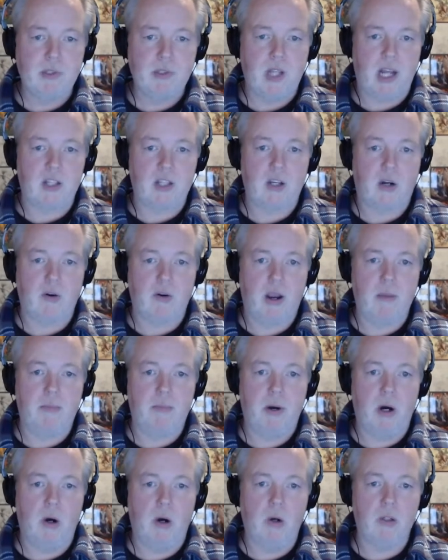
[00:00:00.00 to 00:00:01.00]
That's a
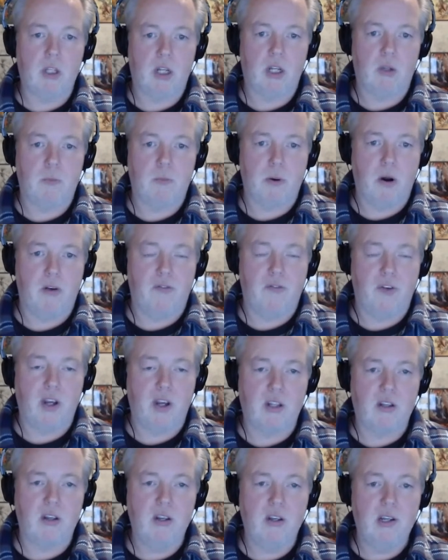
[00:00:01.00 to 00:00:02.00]
great pose. It's
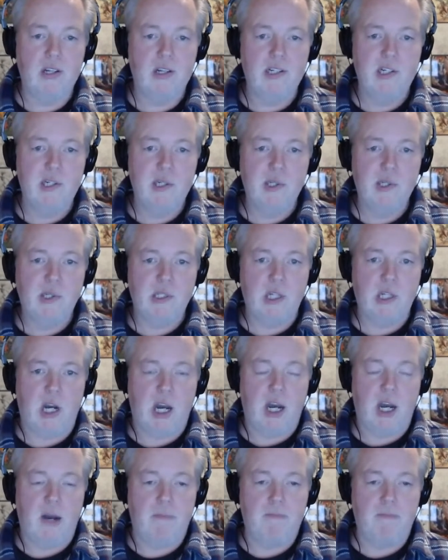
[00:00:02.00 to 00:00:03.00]
perfect.
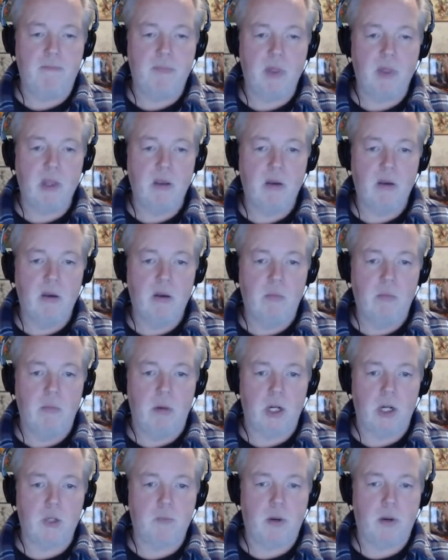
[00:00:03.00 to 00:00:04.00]

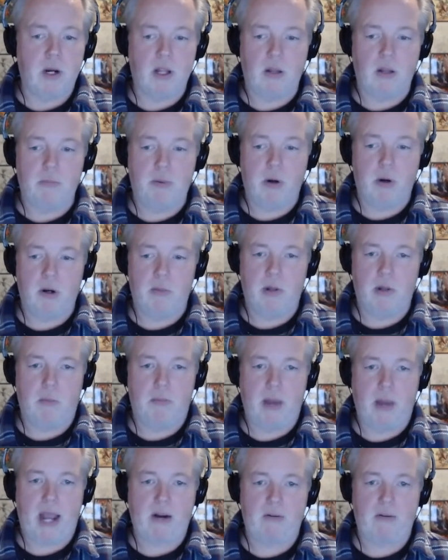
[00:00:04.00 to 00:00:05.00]
Much better than putting them in
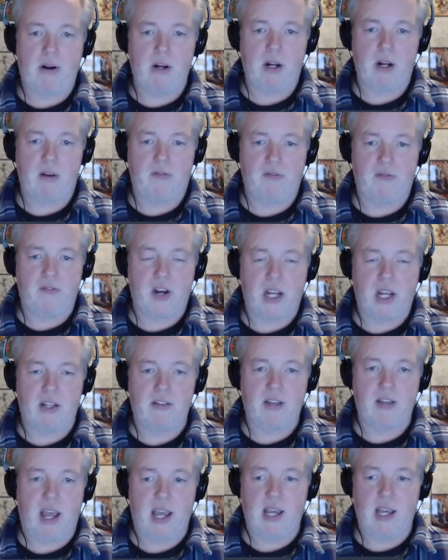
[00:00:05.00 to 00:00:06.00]
the background on a
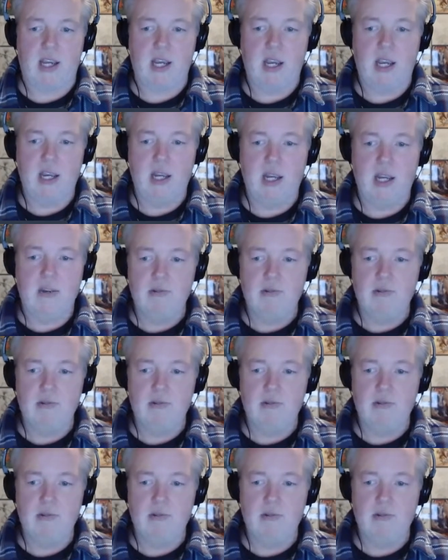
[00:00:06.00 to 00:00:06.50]
fucking tank.